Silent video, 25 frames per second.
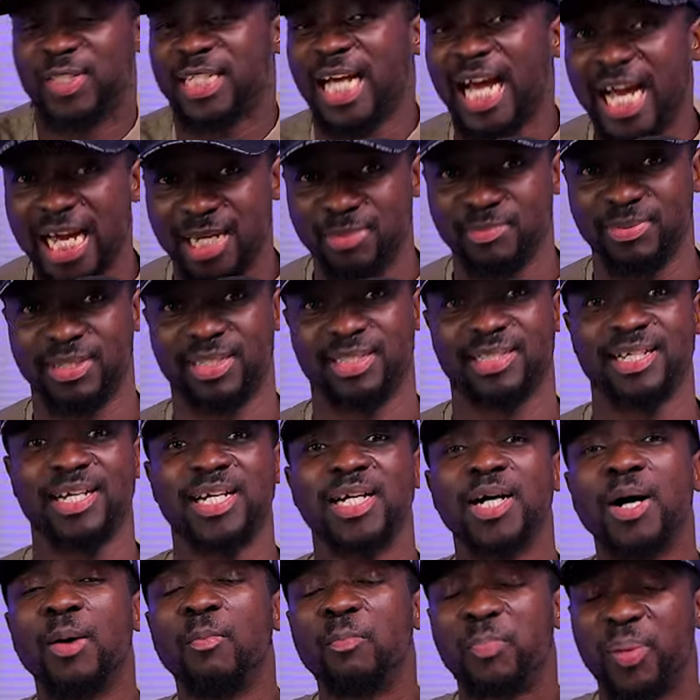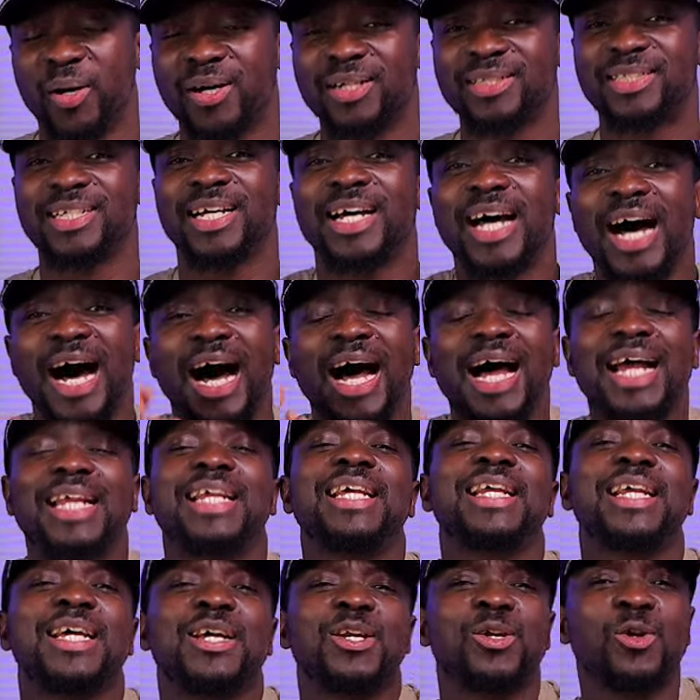times. But I
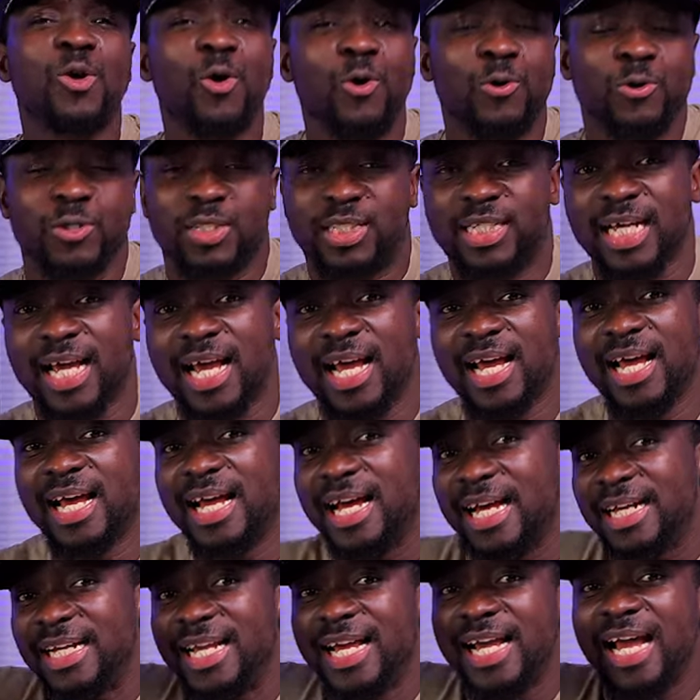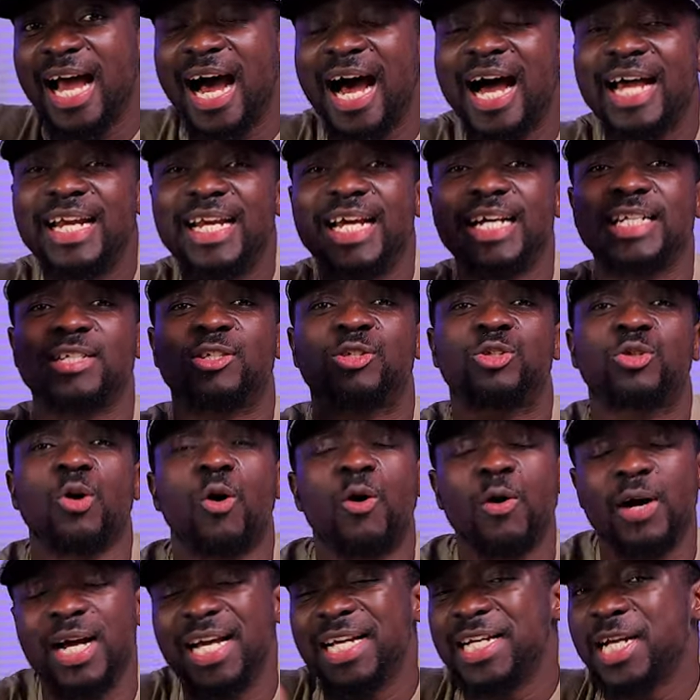didn't know, say, they had a
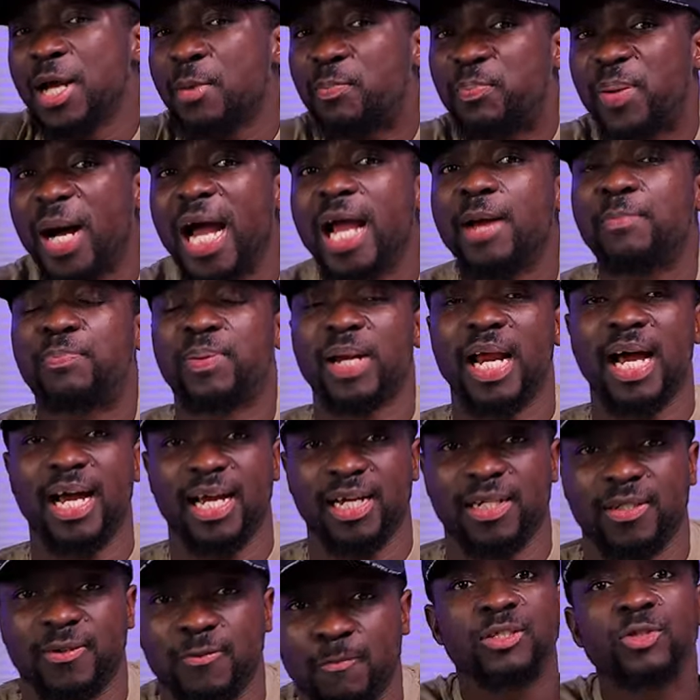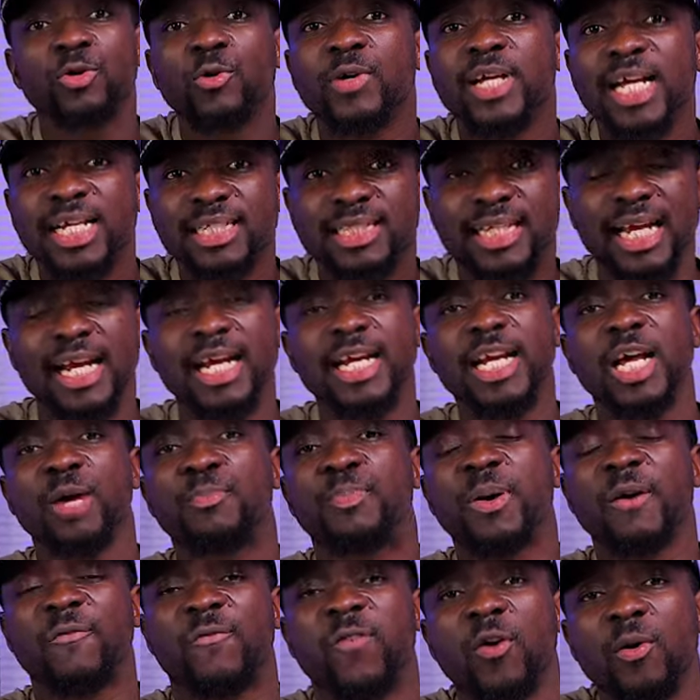song in the pipeline. So yesterday they
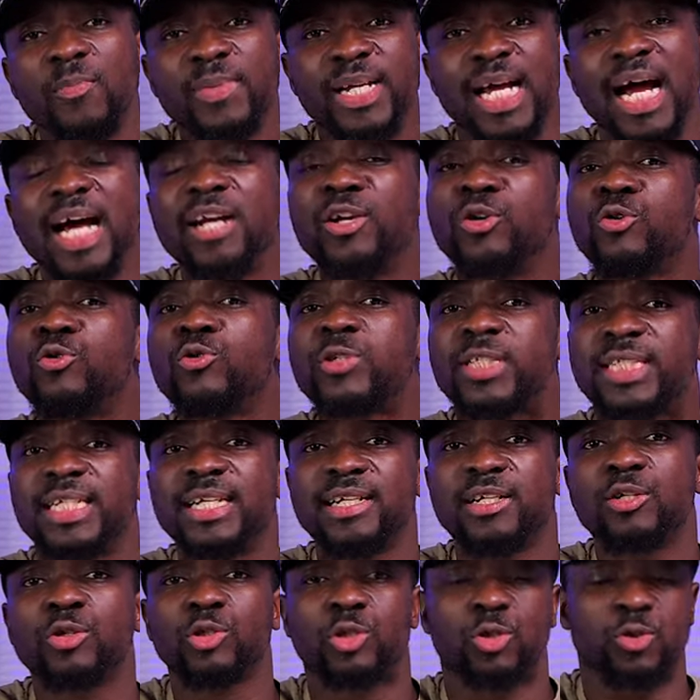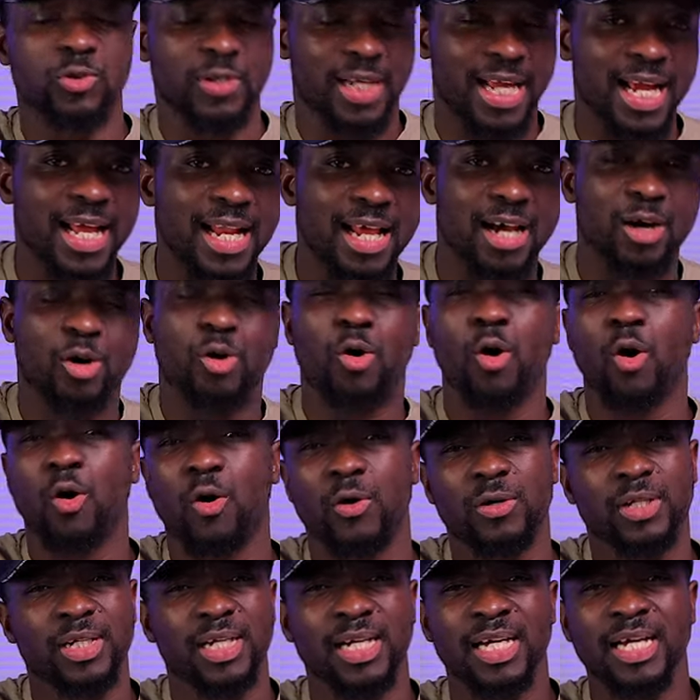performed their new single together
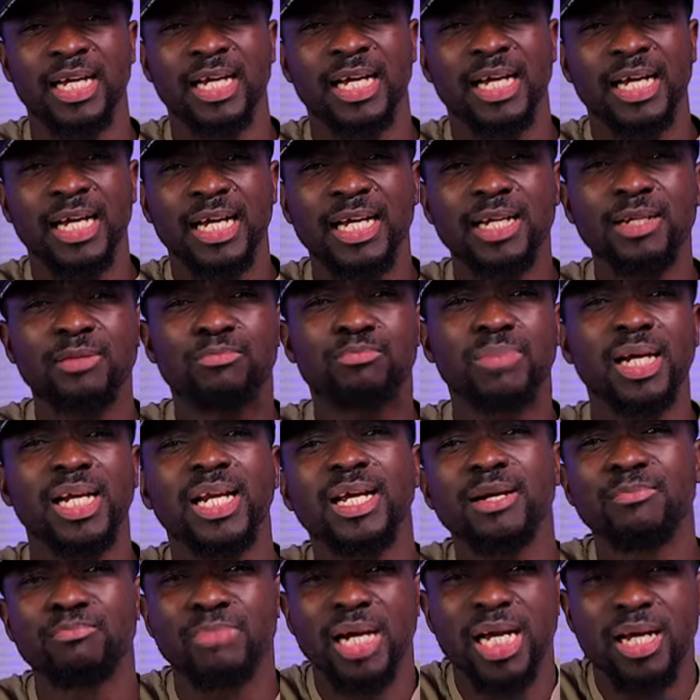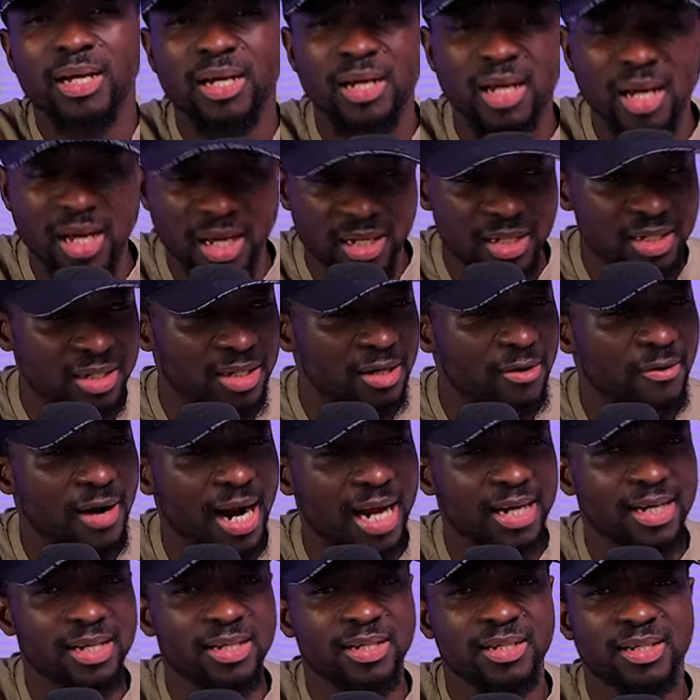called Inkpelegbe. Hey,
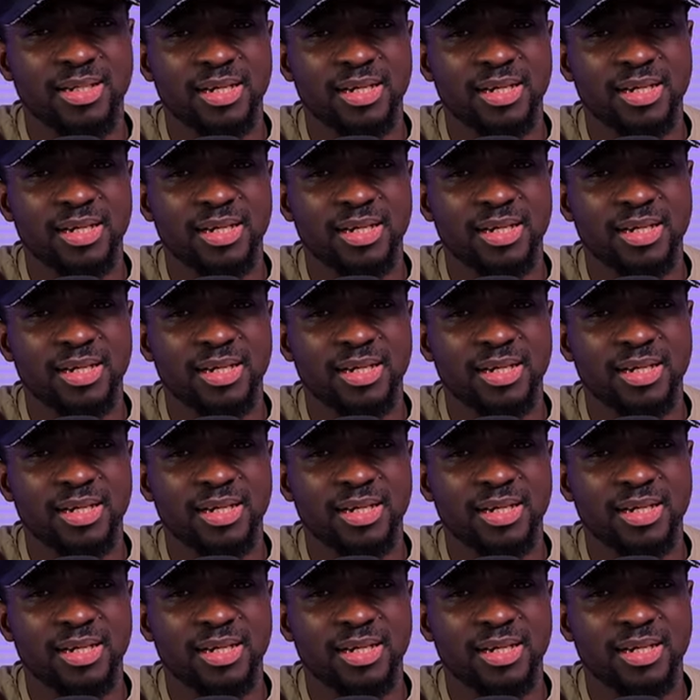Rade.